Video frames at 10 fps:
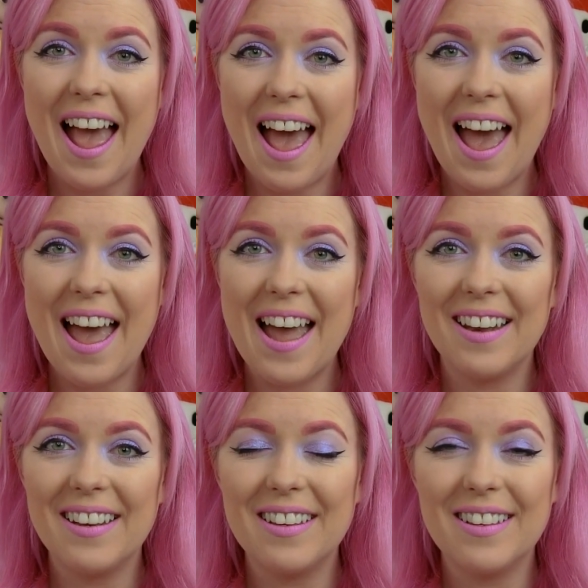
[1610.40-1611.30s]

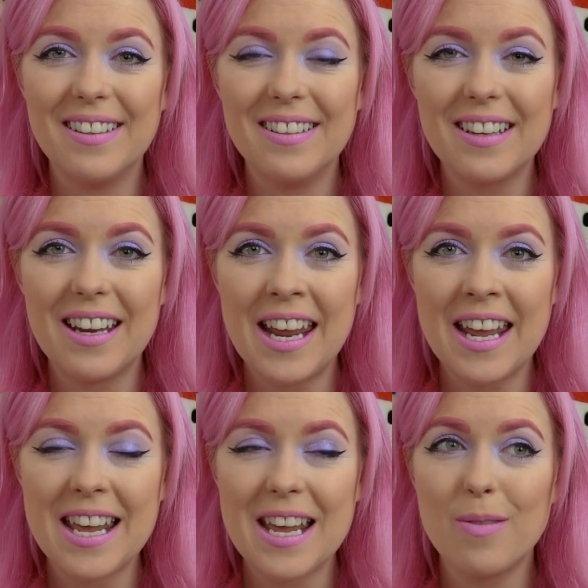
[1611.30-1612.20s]
and
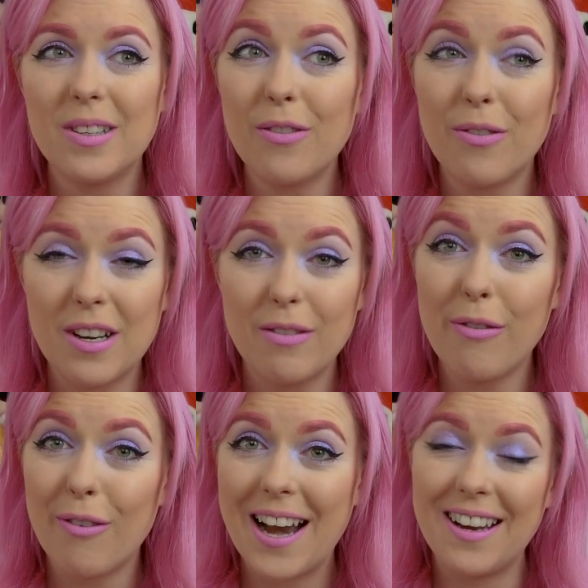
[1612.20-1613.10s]
he was a friend of a
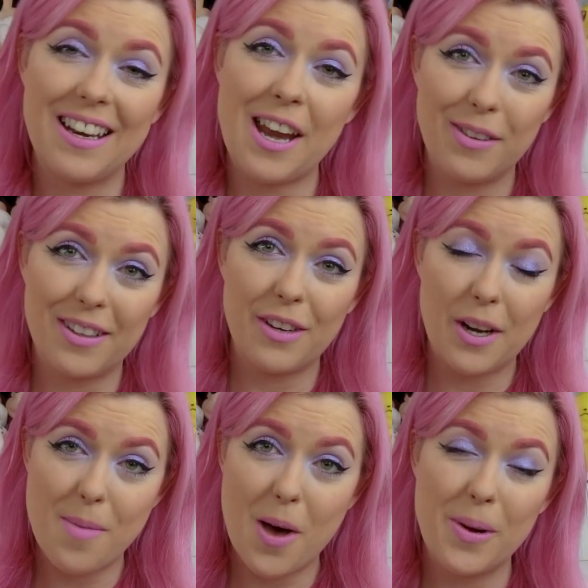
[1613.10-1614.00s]
friend, and he was living
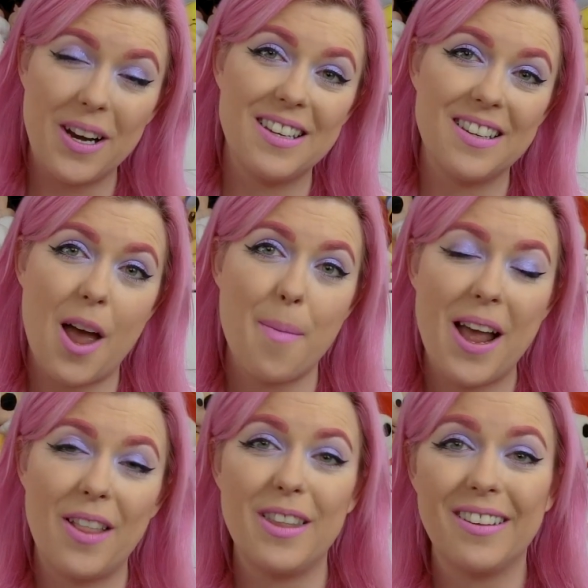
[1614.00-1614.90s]
in Melbourne at the time,
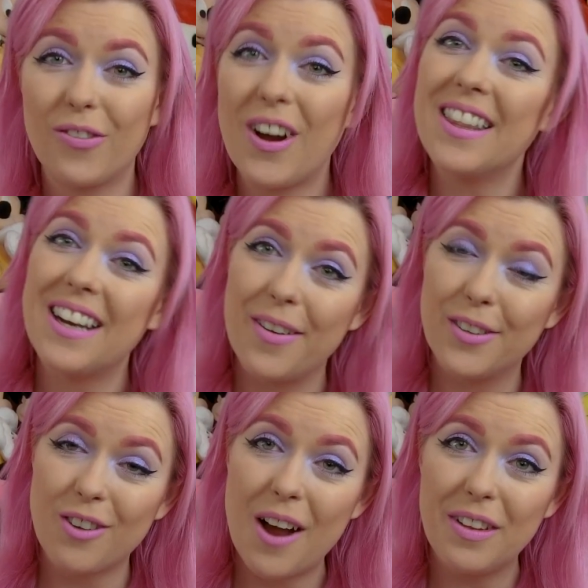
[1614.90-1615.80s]
and this friend that I
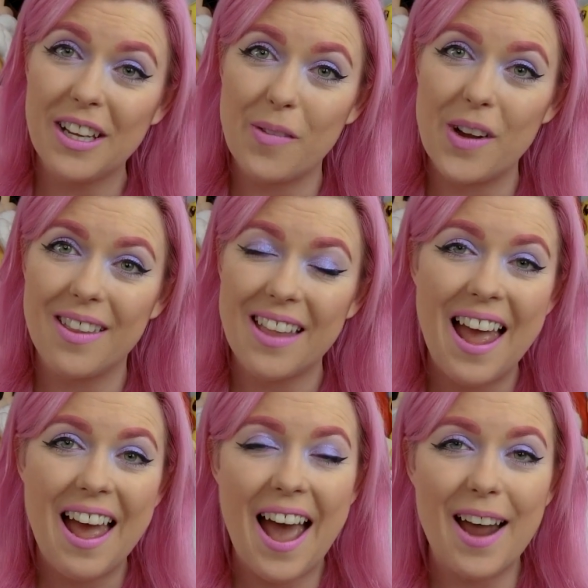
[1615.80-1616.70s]
was traveling with
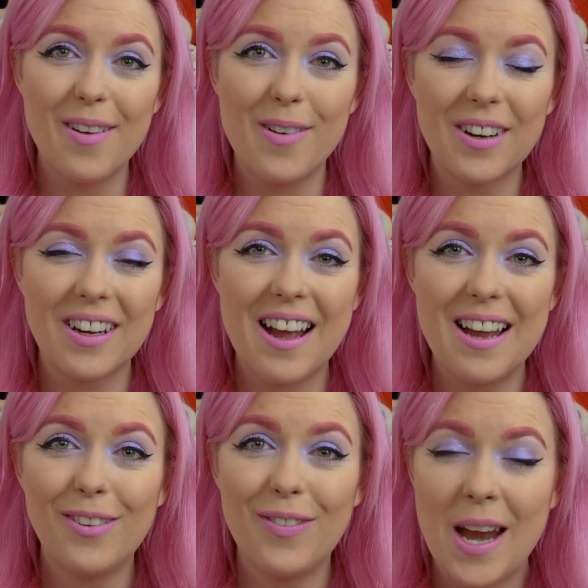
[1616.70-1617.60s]
had
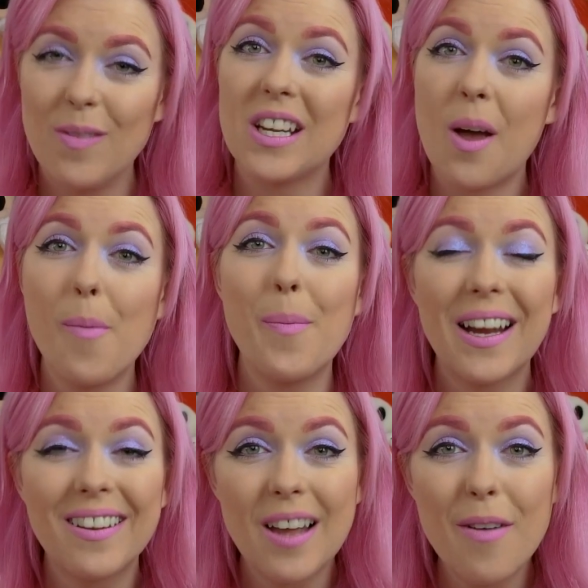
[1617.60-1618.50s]
organised for him to come and
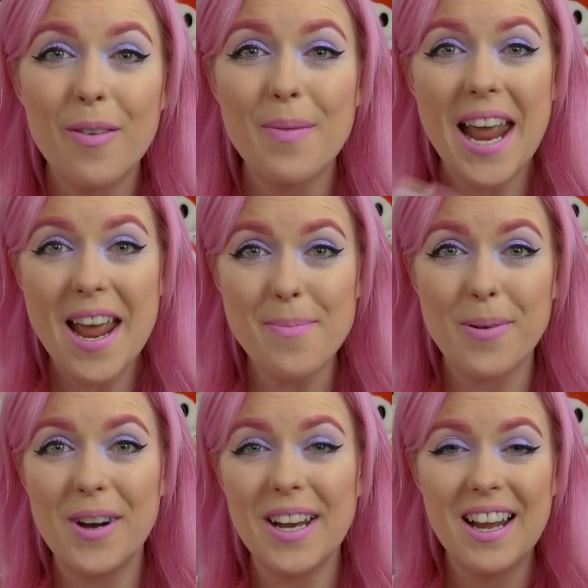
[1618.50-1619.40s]
pick us up from the
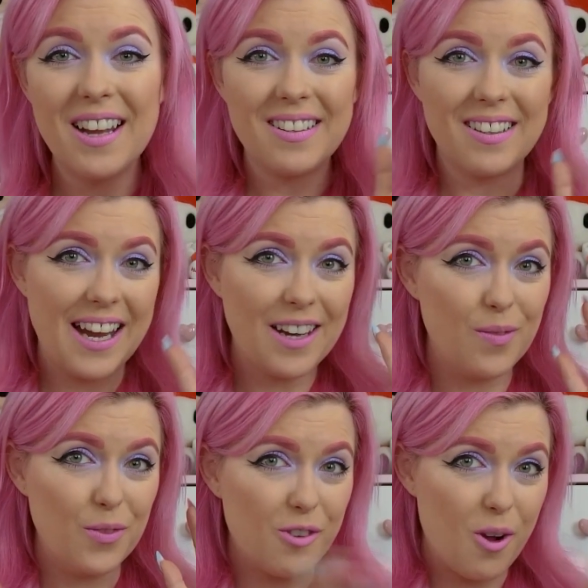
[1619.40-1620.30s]
airport to like
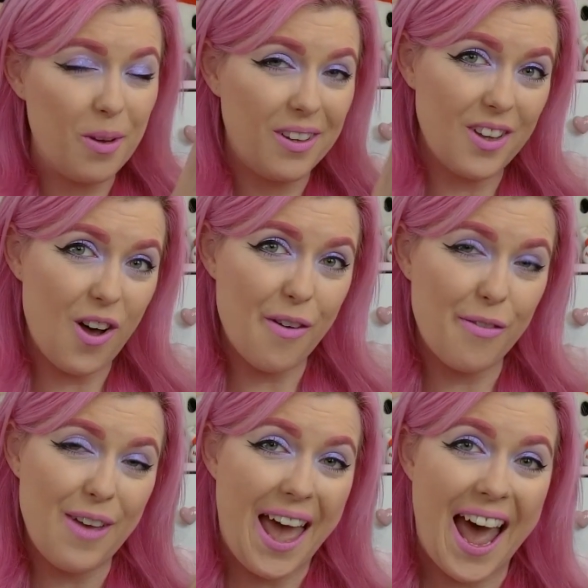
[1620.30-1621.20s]
drop us
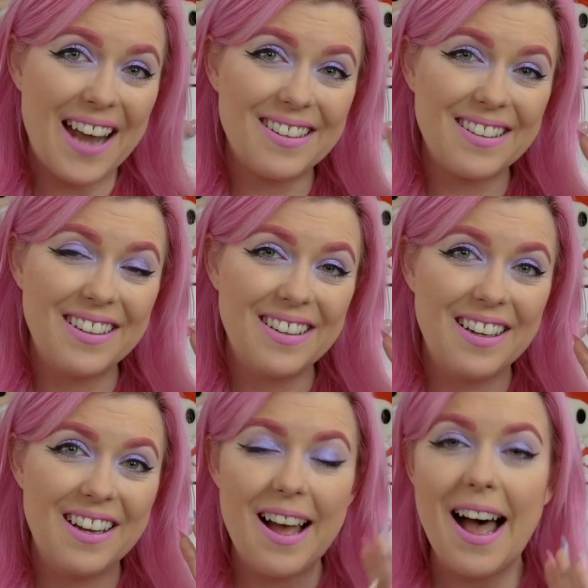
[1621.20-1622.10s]
off at
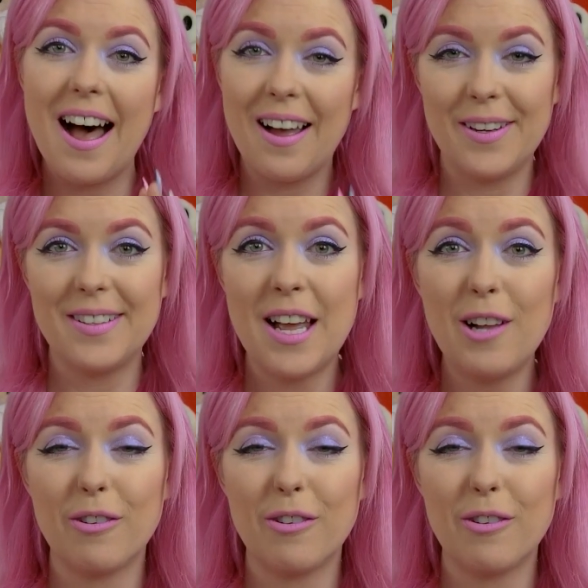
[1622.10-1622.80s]
our hotel